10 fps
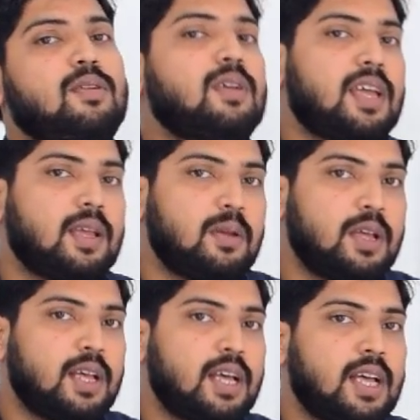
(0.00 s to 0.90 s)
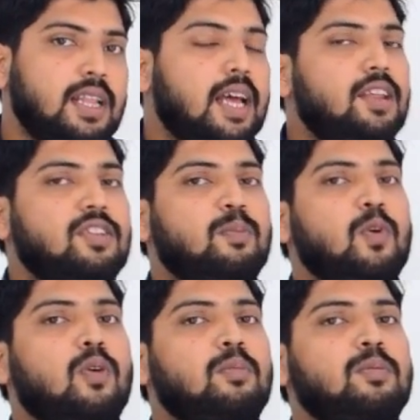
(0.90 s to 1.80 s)
Okay, that is the
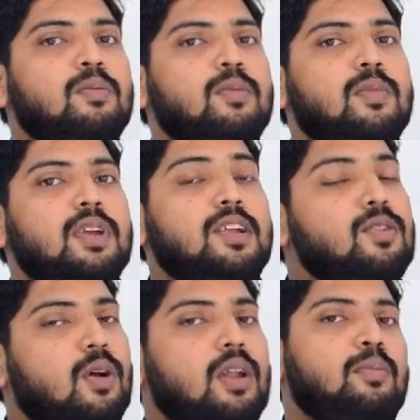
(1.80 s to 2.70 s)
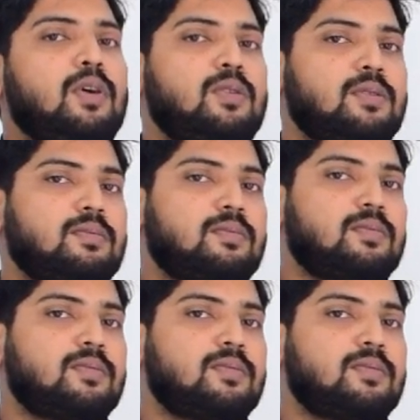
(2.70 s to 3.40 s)
poem it's all about.